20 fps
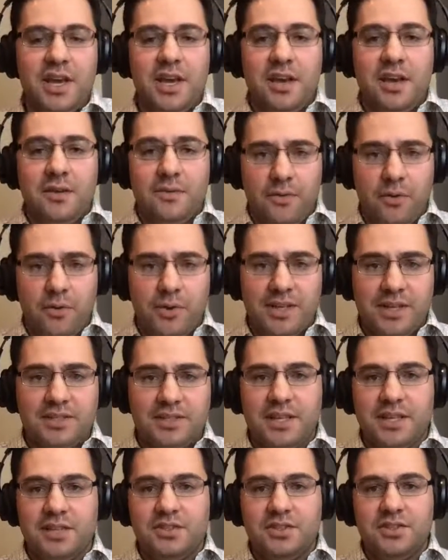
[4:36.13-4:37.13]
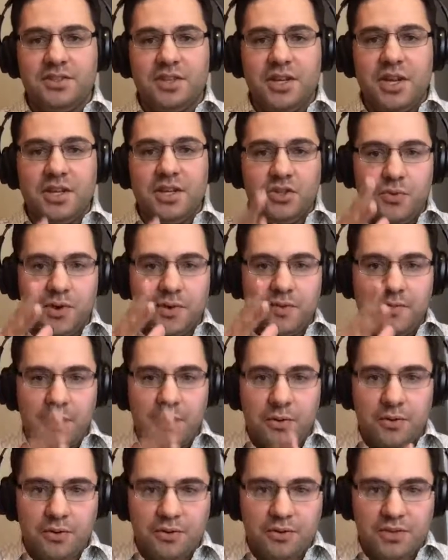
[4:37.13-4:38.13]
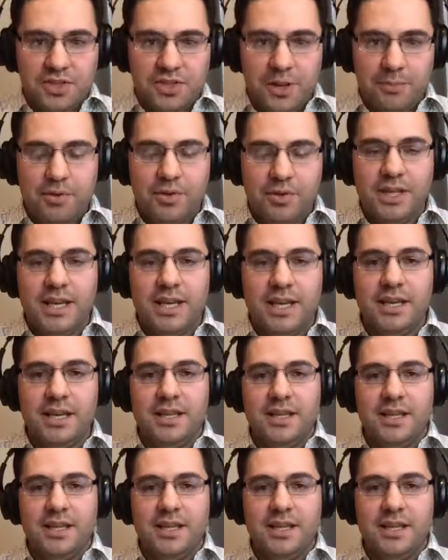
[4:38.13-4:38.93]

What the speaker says: for instance, doing photos separately,